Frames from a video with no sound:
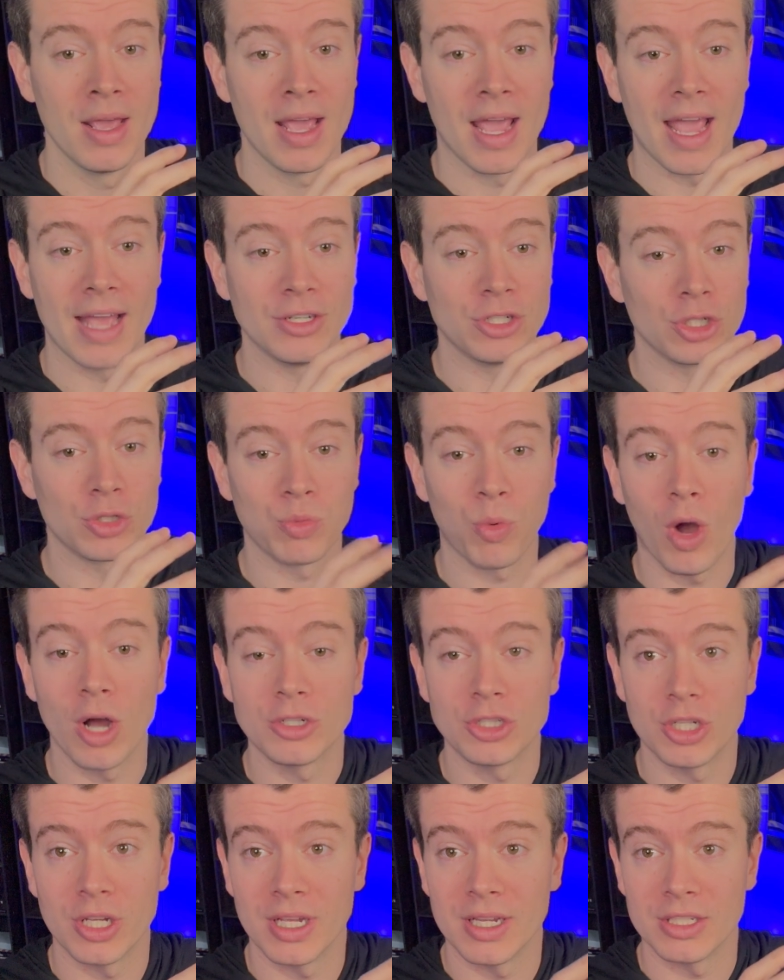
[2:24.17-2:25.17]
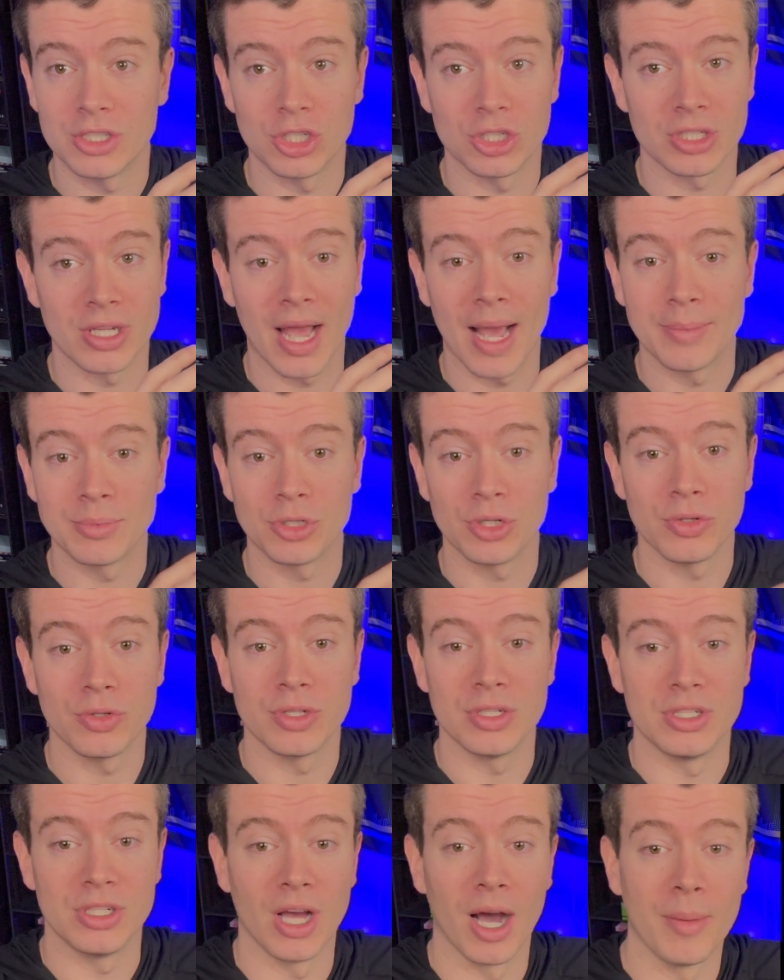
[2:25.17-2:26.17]
and just watching it just absolutely
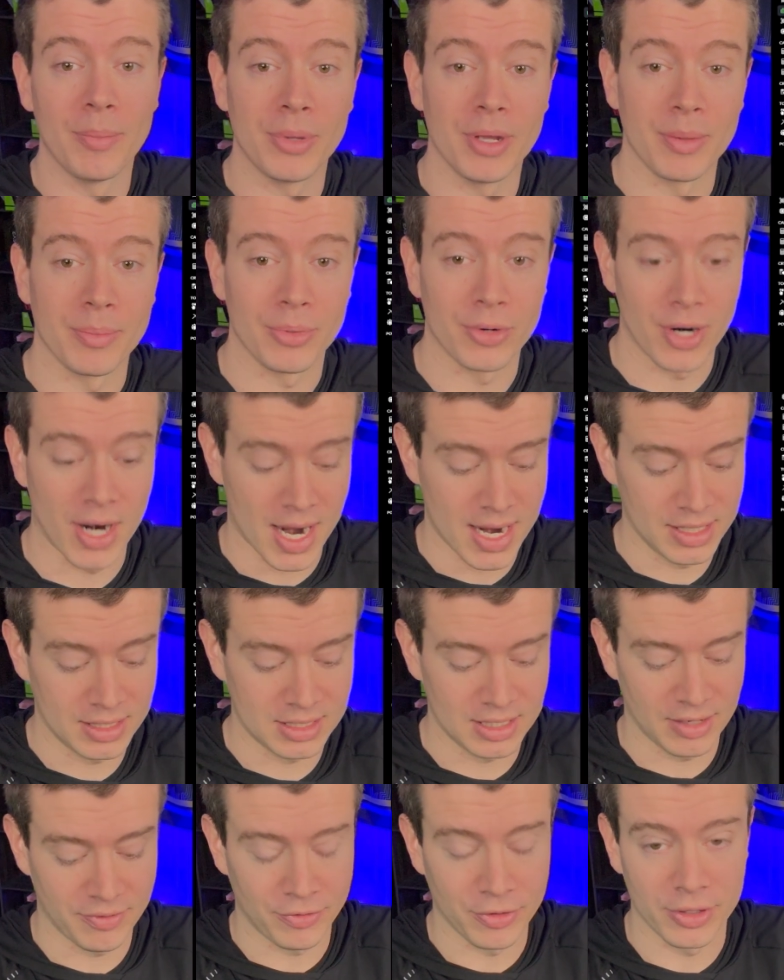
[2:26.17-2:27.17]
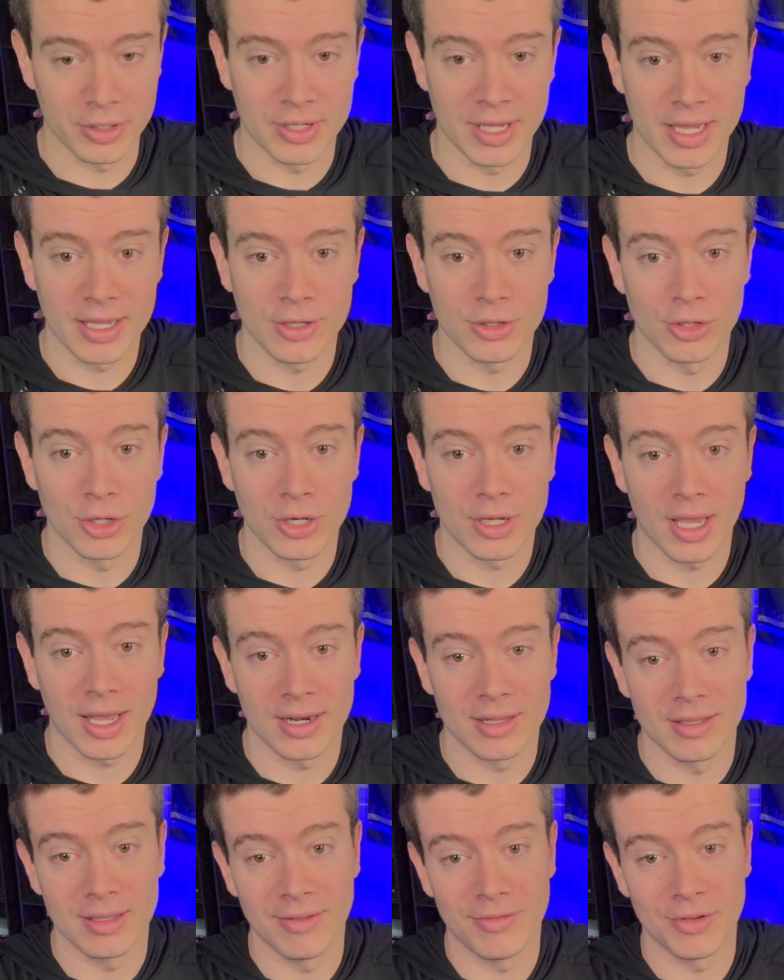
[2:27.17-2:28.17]
dump in price. If we take a look at
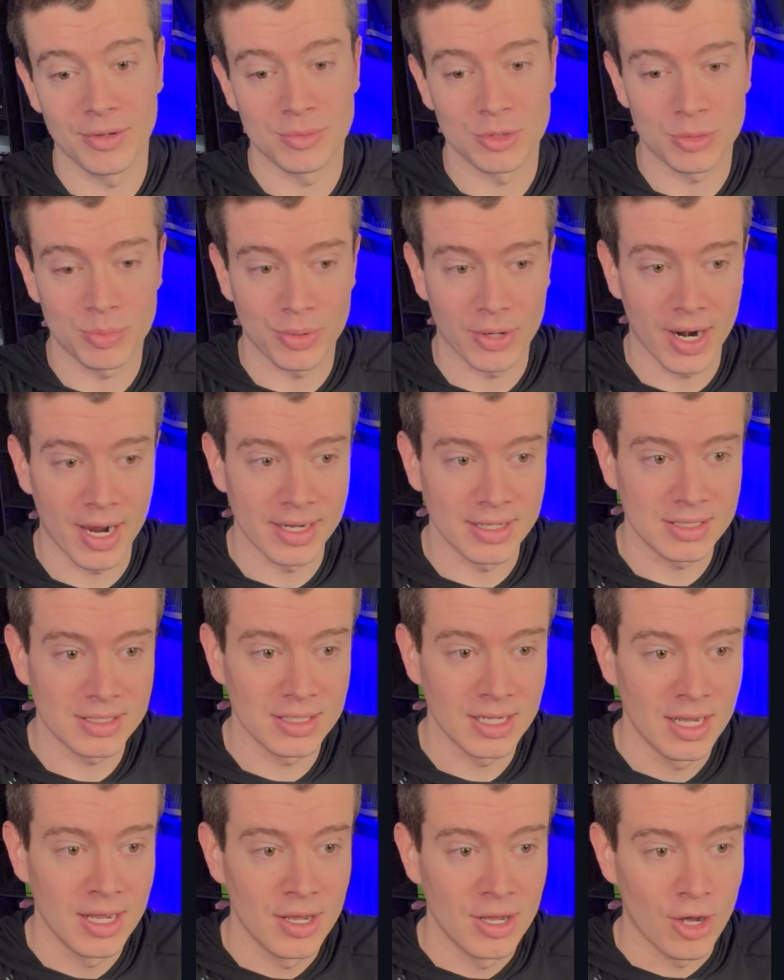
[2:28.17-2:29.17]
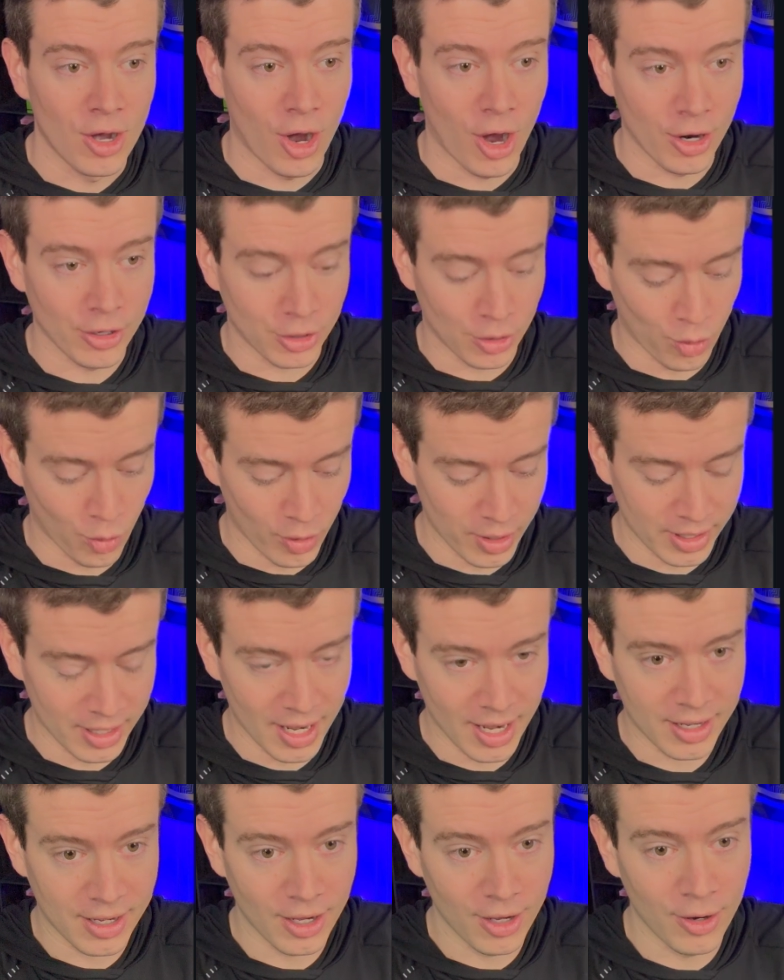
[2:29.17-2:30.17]
Alephium's price on
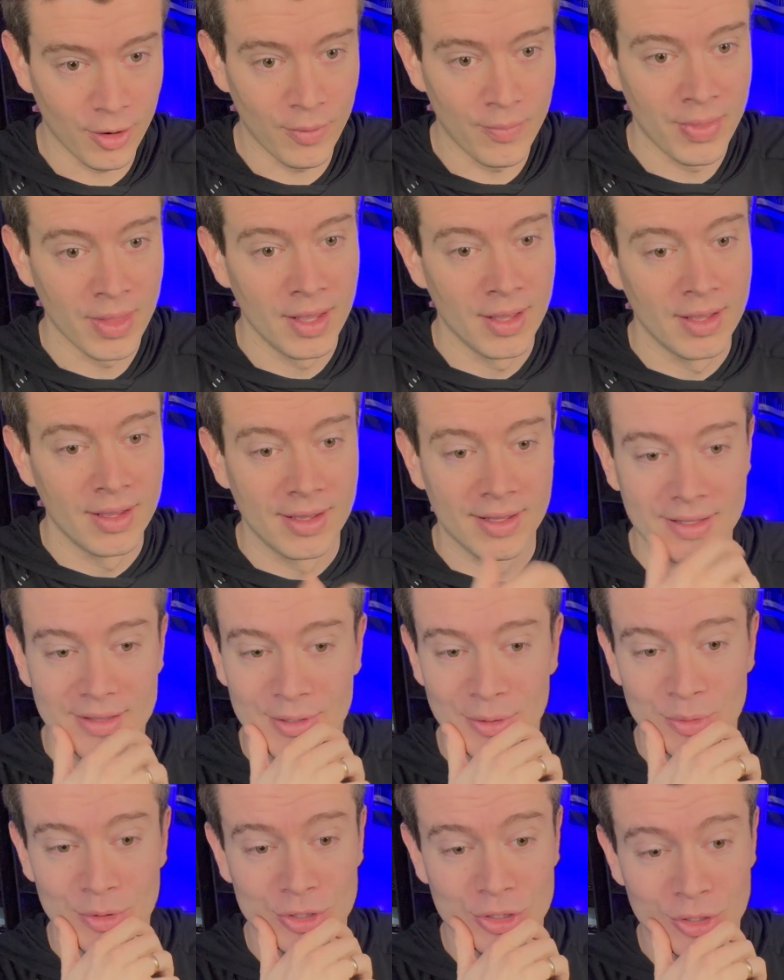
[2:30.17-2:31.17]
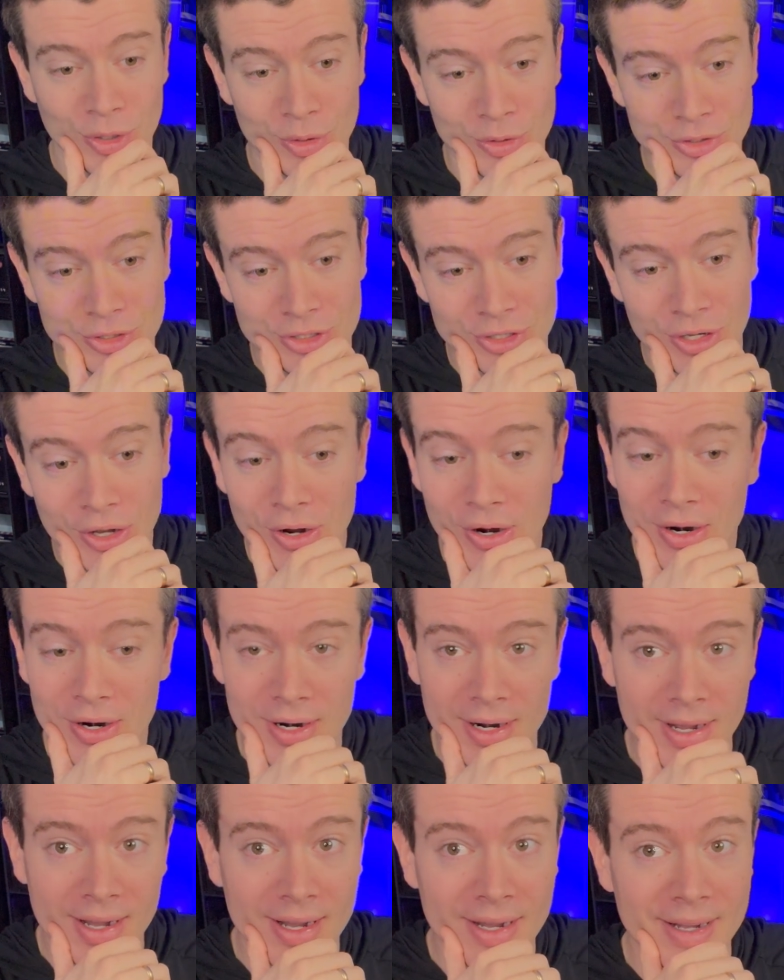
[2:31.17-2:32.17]
CoinGecko, the results are
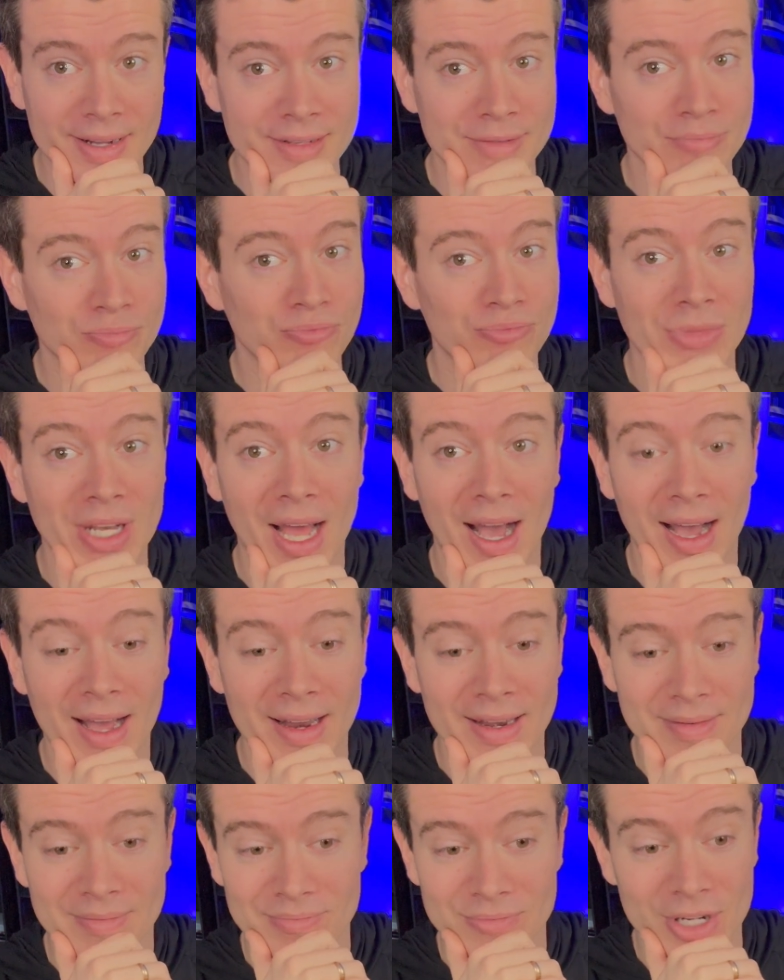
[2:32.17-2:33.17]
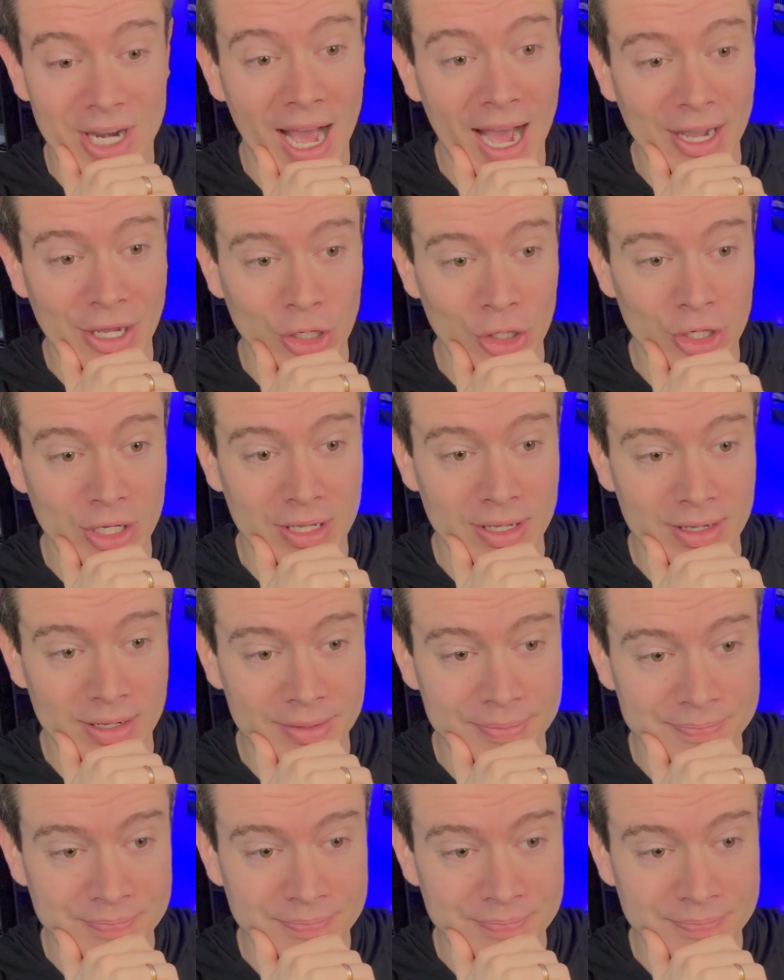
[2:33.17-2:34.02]
uh, not, not good.